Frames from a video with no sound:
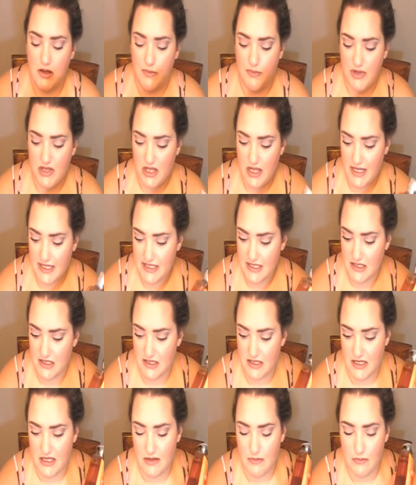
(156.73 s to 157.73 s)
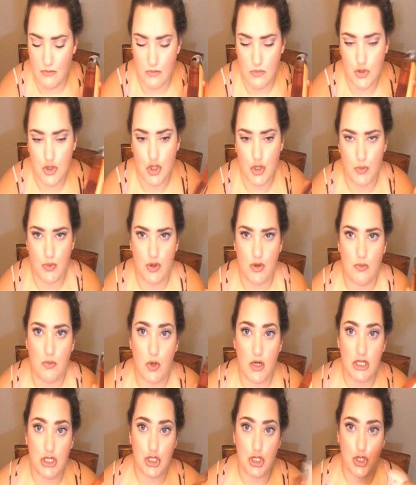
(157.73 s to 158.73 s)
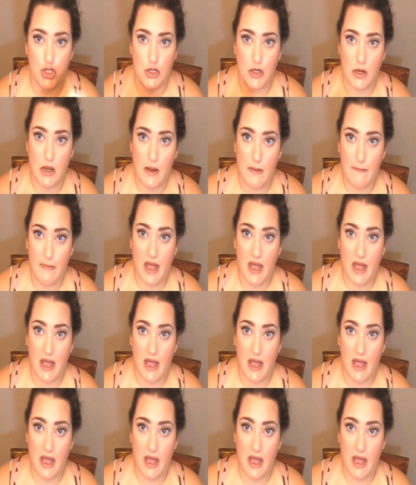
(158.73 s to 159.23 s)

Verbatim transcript: plus the triple moisture